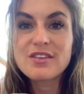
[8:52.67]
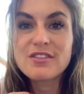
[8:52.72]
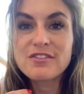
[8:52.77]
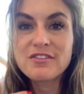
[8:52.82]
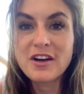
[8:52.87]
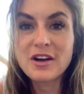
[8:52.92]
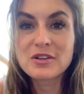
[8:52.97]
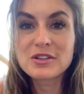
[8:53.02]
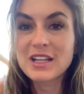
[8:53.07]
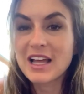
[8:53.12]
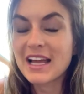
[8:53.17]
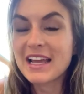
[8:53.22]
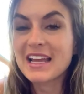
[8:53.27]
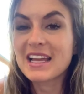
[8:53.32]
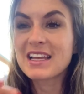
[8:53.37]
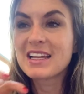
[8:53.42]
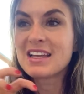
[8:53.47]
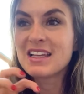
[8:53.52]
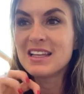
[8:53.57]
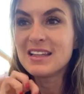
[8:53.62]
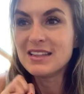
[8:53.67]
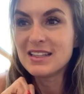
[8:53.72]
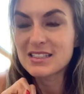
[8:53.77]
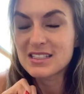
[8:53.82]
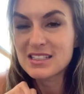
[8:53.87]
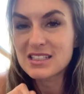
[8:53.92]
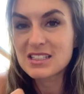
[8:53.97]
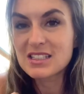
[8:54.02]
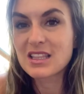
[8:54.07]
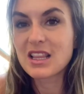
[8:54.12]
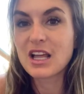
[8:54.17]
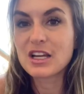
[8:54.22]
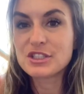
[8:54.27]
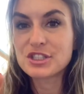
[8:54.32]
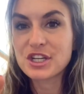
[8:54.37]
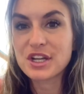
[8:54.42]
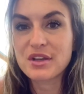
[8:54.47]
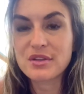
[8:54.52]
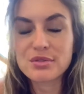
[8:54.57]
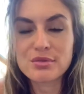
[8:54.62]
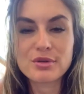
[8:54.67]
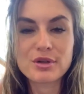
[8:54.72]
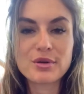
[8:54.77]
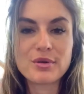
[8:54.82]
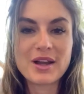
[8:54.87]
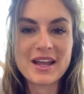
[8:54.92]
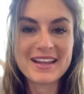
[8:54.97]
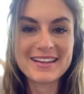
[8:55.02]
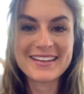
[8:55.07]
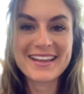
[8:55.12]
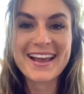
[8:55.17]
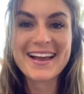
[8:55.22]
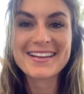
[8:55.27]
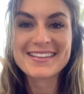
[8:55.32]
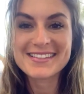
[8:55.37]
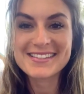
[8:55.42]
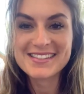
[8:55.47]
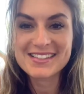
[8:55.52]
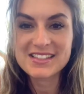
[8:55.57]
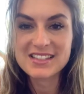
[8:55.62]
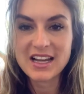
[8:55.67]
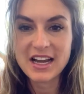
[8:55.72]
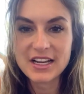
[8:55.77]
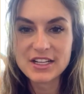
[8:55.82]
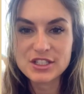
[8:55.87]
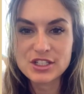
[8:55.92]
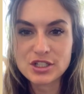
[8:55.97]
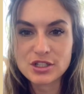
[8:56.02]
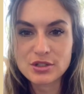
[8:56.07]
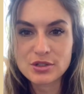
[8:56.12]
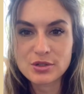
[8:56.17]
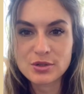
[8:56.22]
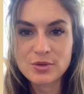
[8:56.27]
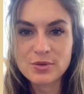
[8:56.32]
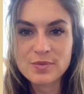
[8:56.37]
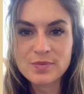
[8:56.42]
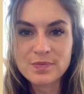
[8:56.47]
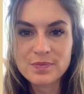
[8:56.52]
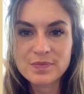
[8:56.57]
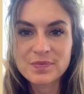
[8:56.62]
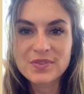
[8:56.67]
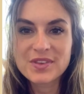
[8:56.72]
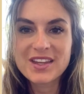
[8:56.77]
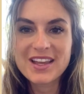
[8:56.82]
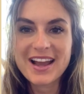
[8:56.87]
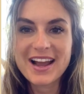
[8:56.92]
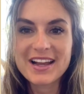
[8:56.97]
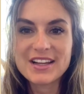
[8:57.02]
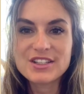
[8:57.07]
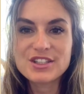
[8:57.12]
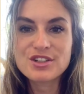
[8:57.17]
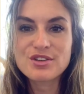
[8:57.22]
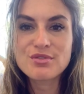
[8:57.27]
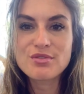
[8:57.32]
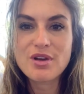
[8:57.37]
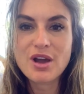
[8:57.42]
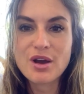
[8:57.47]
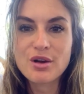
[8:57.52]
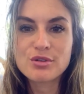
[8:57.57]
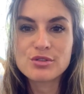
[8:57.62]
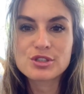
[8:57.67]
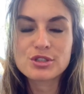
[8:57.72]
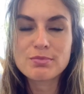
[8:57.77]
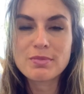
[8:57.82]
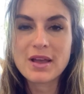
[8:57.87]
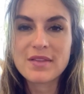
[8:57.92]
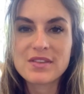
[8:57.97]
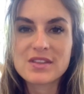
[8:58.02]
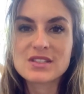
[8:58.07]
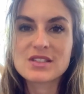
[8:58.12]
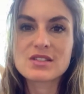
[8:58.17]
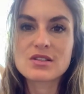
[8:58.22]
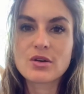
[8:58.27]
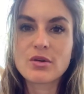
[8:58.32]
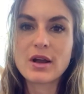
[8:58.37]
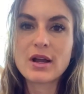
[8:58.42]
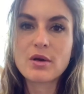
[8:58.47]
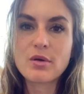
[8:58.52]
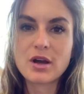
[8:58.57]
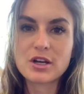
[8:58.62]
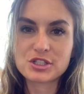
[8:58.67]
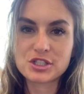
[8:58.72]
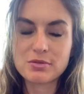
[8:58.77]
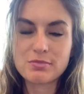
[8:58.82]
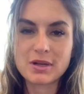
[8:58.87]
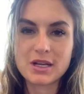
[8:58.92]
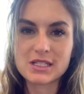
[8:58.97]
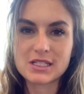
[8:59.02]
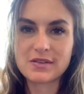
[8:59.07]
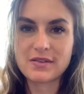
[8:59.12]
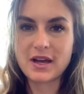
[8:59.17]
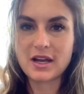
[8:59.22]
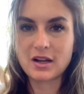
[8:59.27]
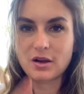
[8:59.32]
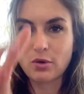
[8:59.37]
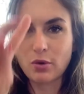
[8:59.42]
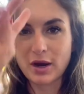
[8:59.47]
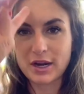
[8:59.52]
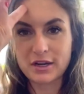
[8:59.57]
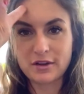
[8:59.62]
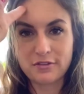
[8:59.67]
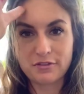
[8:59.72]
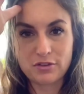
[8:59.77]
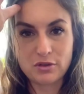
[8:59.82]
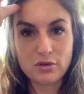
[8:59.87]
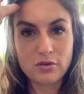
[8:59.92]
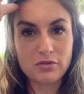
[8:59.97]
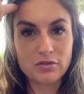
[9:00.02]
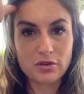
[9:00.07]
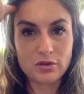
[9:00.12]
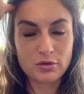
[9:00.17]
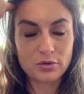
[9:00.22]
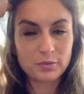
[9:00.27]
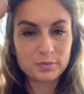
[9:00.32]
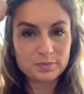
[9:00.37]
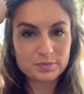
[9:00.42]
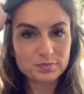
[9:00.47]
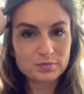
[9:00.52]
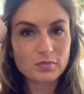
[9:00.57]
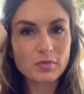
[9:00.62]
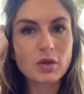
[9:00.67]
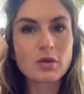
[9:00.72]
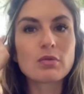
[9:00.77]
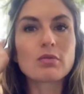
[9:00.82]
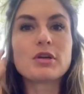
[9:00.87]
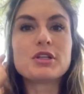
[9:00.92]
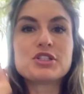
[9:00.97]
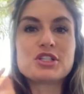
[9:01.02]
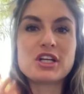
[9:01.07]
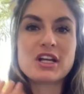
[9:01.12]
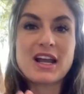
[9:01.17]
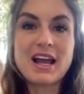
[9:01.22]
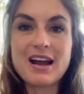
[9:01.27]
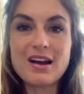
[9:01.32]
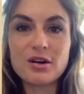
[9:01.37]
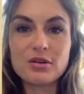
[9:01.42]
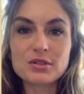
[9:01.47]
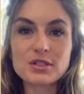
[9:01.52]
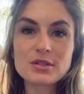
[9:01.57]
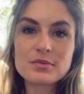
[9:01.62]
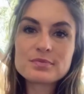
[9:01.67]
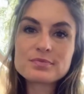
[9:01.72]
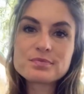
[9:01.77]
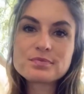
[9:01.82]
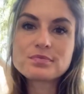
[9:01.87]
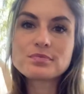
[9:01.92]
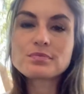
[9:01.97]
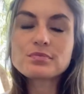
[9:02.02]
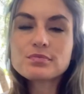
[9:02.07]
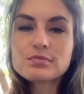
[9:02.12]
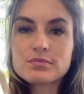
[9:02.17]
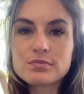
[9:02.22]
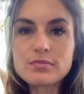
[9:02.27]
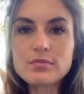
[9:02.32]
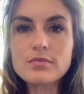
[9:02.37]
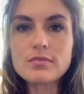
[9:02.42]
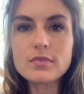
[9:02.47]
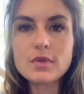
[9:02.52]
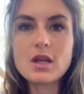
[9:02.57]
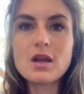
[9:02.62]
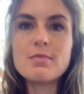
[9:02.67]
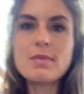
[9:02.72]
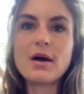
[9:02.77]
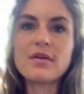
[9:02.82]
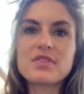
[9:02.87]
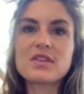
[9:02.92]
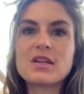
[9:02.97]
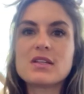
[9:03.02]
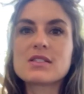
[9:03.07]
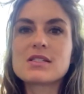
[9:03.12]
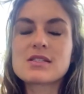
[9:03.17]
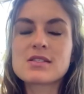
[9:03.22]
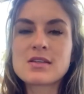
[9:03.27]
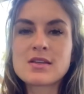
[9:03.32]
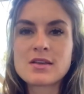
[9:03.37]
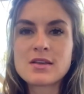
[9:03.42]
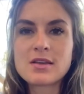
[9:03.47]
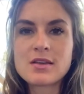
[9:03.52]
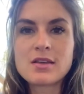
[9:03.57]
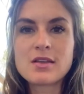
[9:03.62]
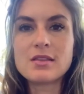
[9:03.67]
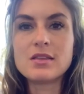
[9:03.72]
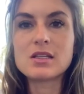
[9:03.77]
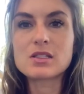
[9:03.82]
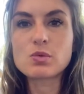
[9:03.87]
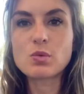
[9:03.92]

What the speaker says: this sludging through. And yes, I do coach. Man, this is a great question, because I've had quite a few of you reaching out about this. This one-to-one VIP